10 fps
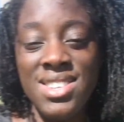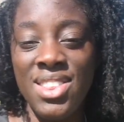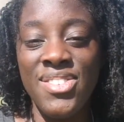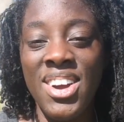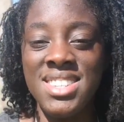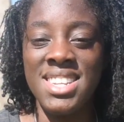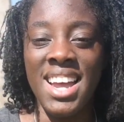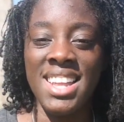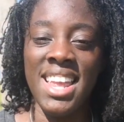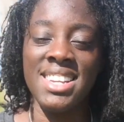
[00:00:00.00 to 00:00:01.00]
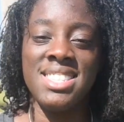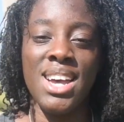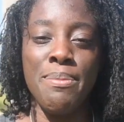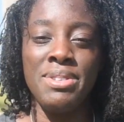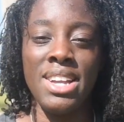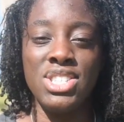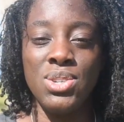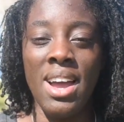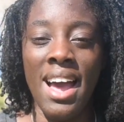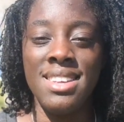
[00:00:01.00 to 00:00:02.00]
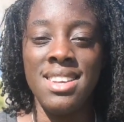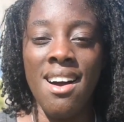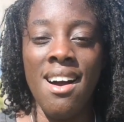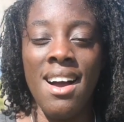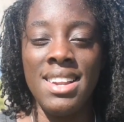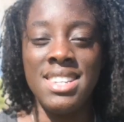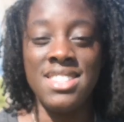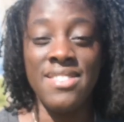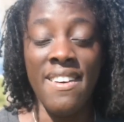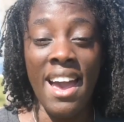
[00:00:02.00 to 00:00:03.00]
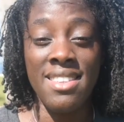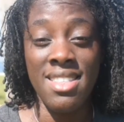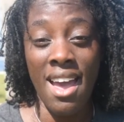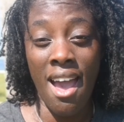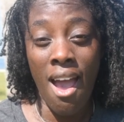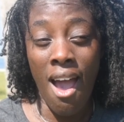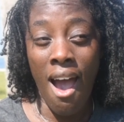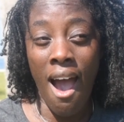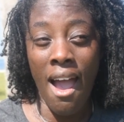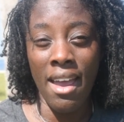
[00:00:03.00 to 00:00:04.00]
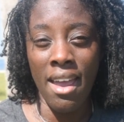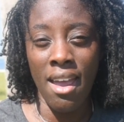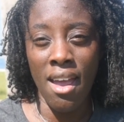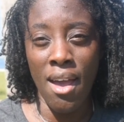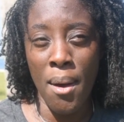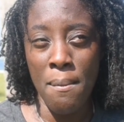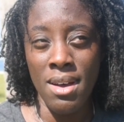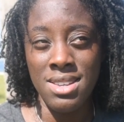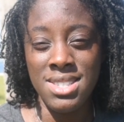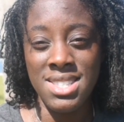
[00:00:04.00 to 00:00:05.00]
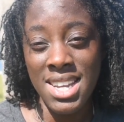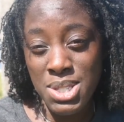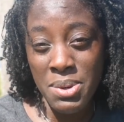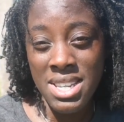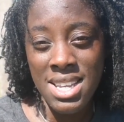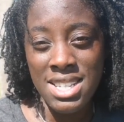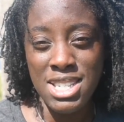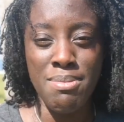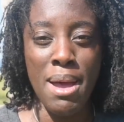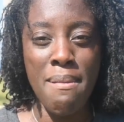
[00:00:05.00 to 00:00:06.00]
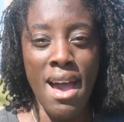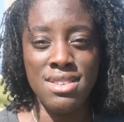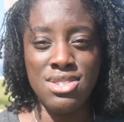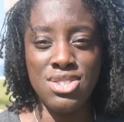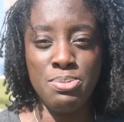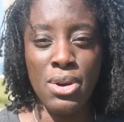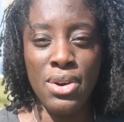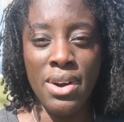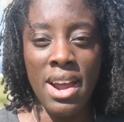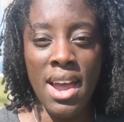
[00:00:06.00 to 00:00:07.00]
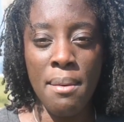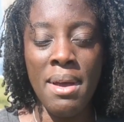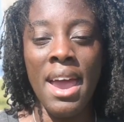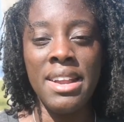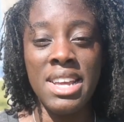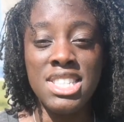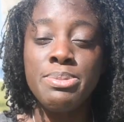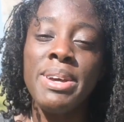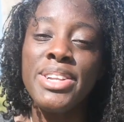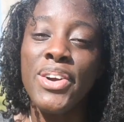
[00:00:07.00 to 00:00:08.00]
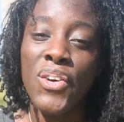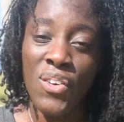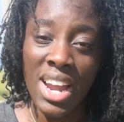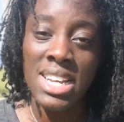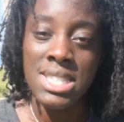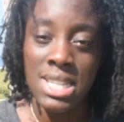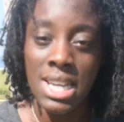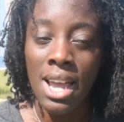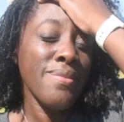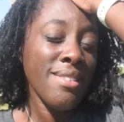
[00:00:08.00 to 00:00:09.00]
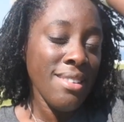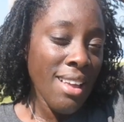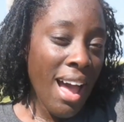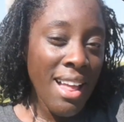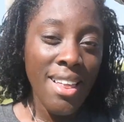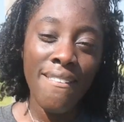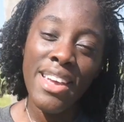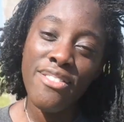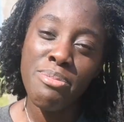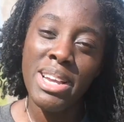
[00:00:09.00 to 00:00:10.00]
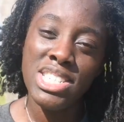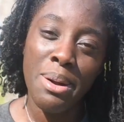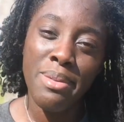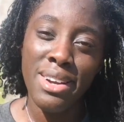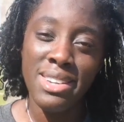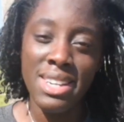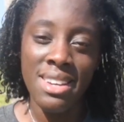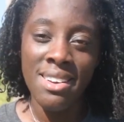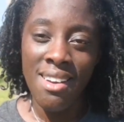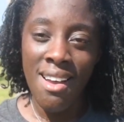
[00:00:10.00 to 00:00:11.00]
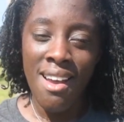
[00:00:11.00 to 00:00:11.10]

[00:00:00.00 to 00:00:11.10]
so the first thing I'd like to update you guys on is the fact that I am six weeks into my master's program and it's been crazy. I love the information I'm learning.